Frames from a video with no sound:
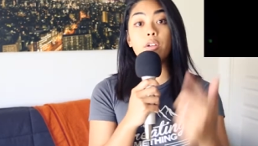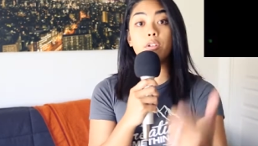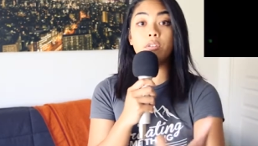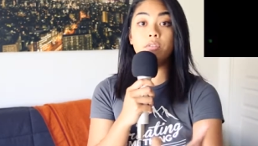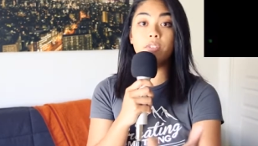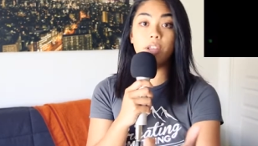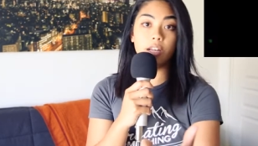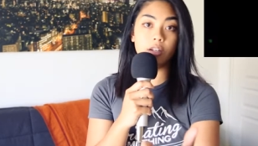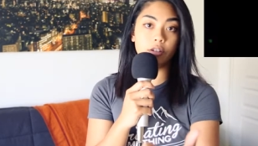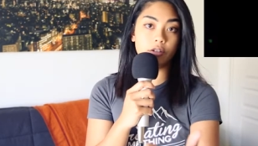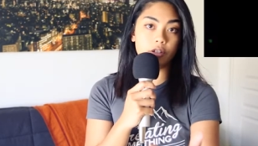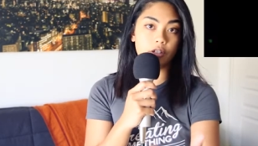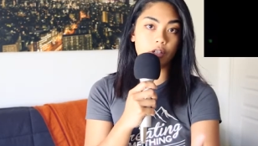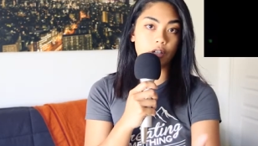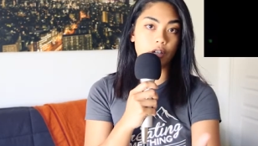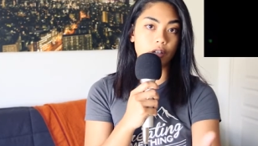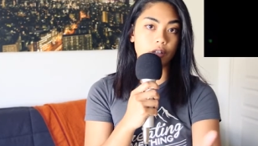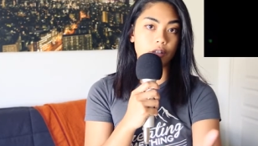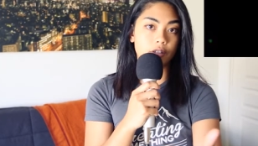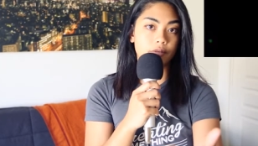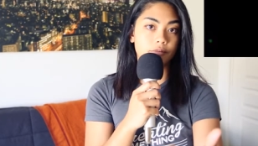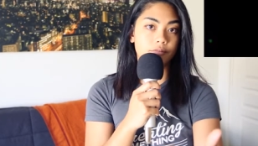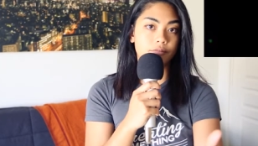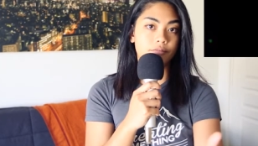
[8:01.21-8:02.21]
Gary
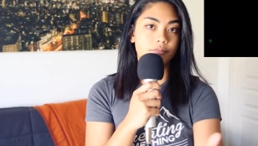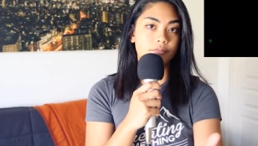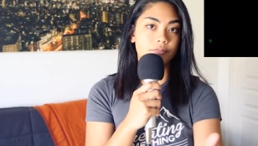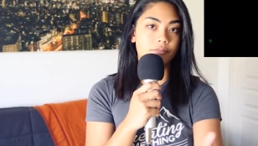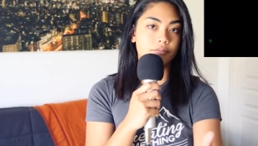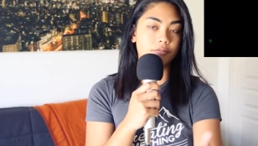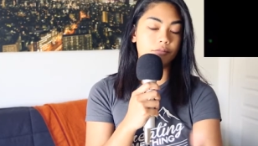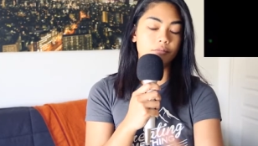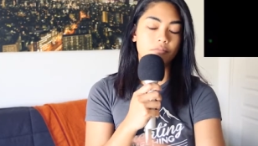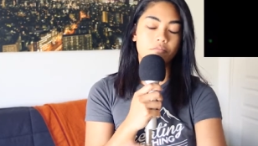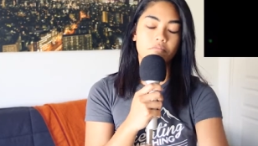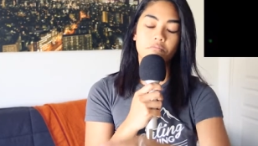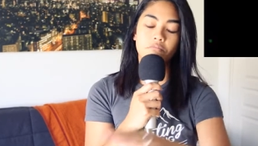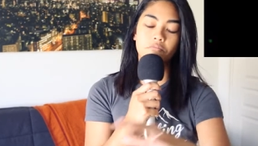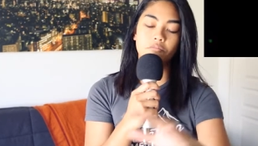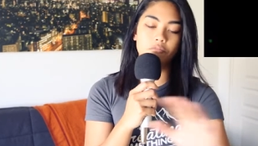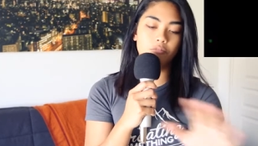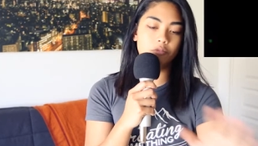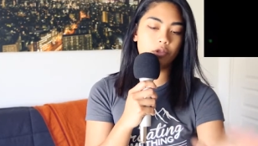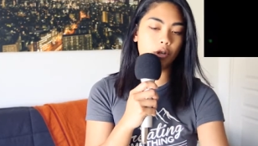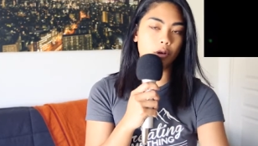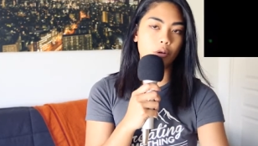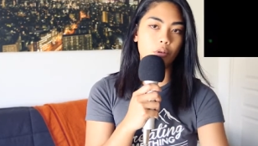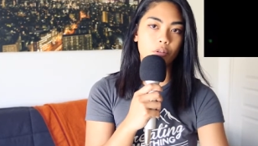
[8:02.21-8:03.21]
Vaynerchuk.
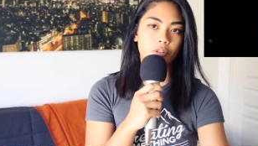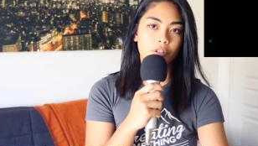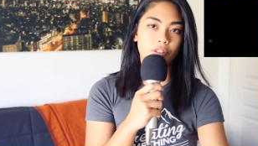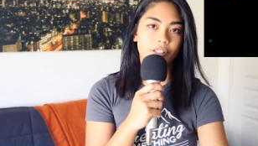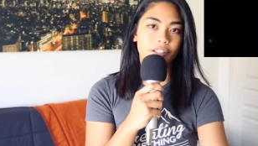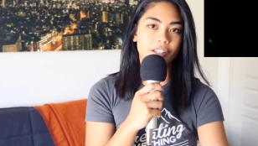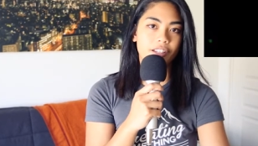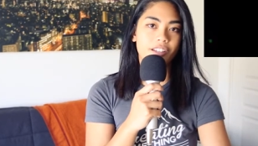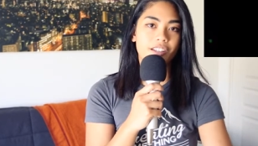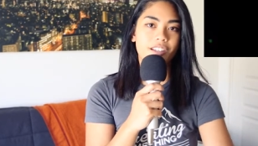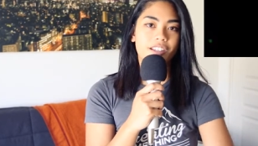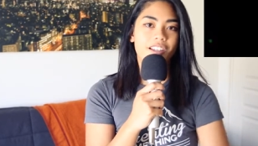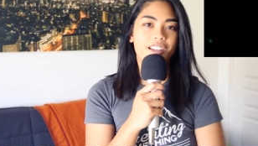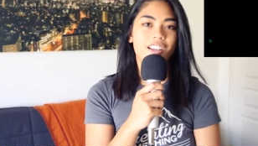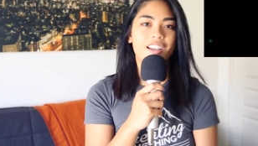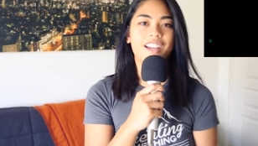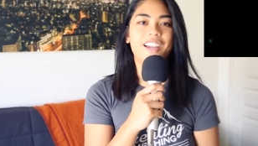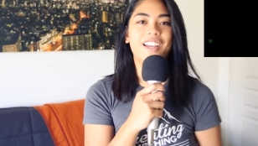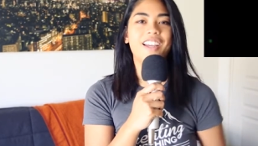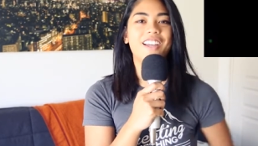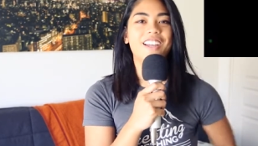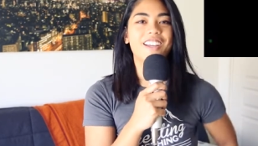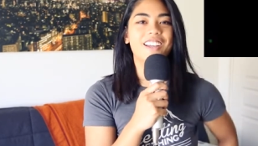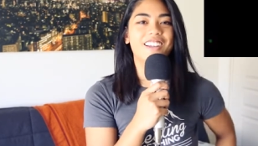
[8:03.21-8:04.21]
Totally.
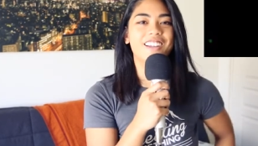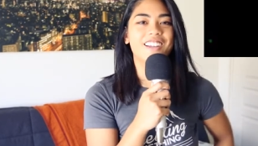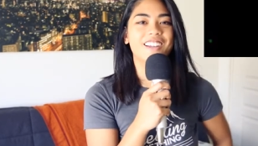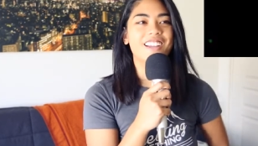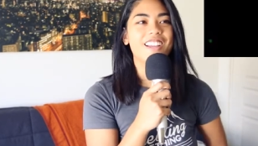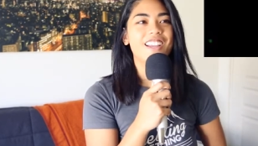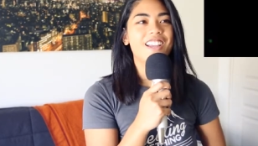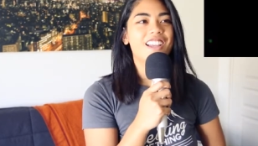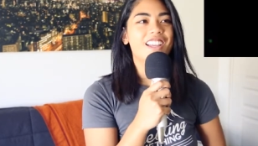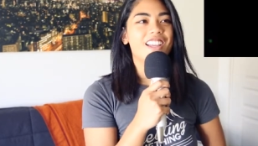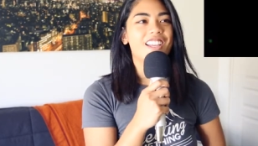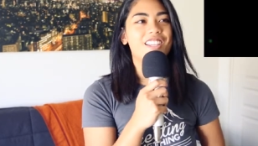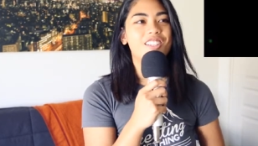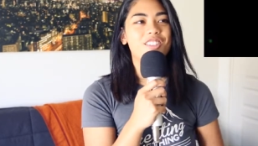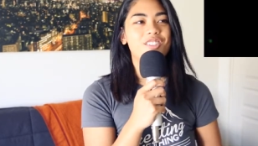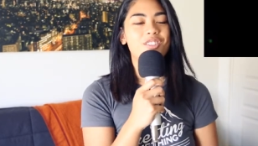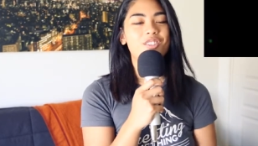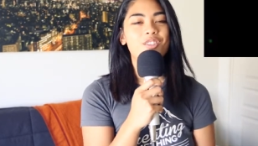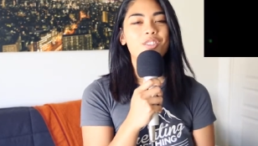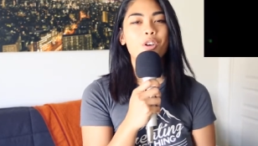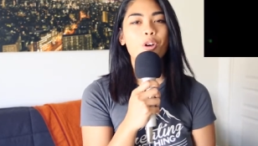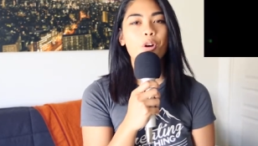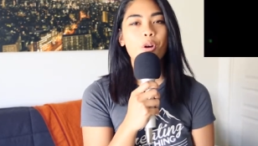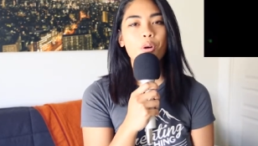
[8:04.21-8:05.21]
He's
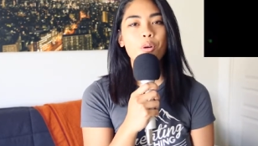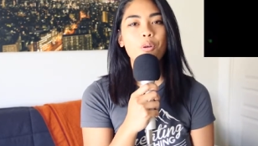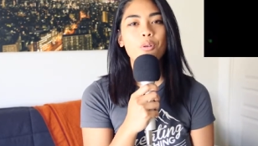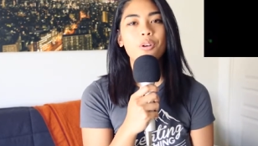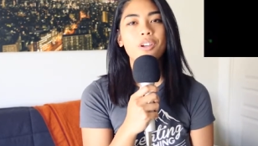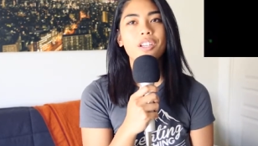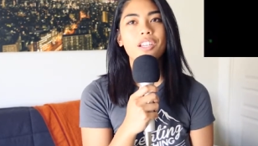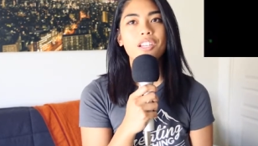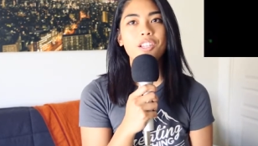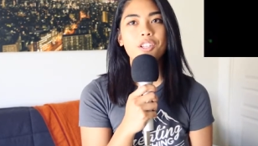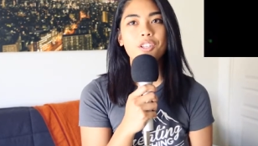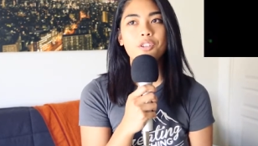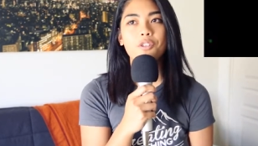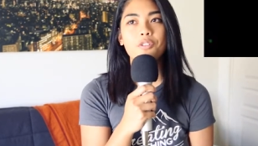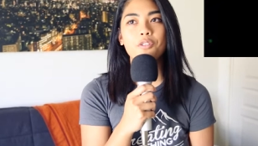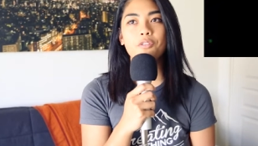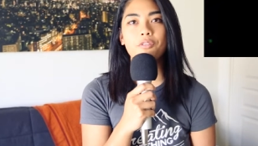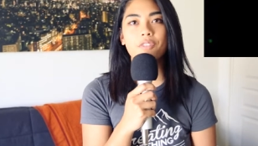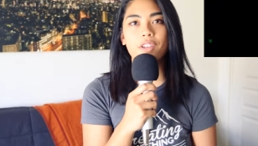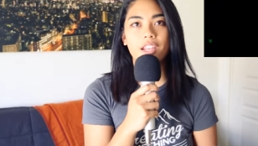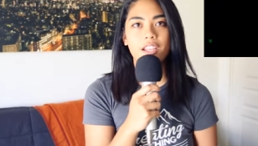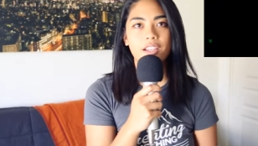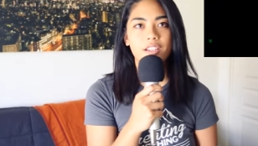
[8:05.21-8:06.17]
so in your